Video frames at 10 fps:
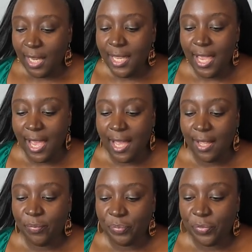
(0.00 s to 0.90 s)

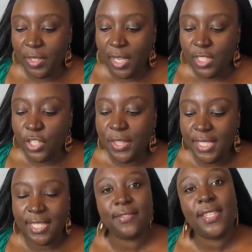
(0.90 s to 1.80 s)
yeah, so
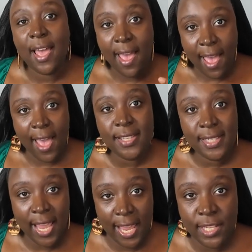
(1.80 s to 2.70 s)
this is
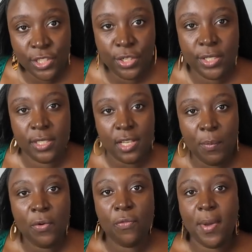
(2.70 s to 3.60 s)
has answered
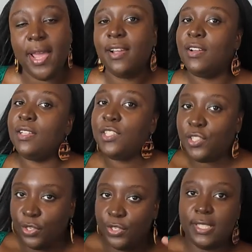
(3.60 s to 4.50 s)
some of my
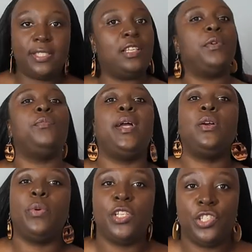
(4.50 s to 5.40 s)
concerns and some of my
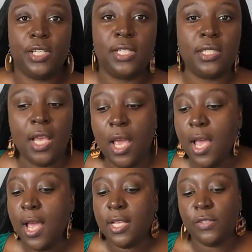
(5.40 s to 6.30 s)
questions
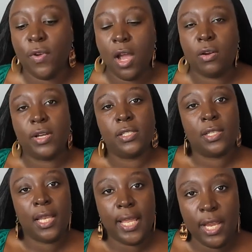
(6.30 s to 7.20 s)
as far
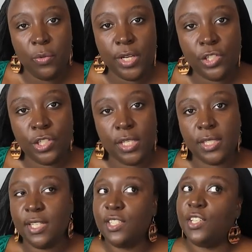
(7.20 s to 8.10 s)
as language
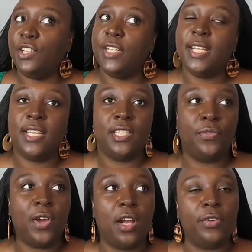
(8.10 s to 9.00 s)
is concerned and
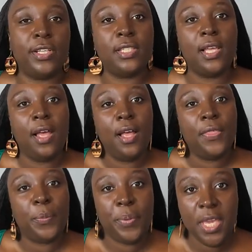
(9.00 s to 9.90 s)
as far as
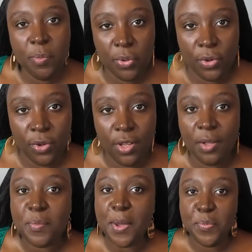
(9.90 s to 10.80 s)
the people,
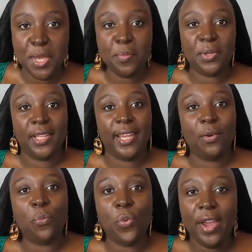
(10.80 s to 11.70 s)
my people,
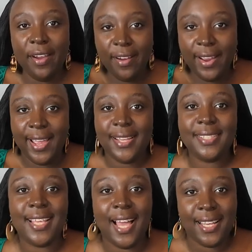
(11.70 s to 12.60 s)
like where
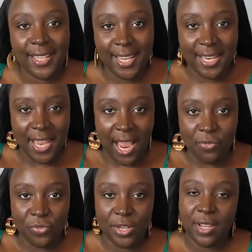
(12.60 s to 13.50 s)
exactly in
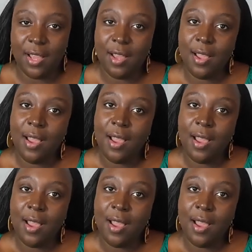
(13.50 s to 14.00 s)
Africa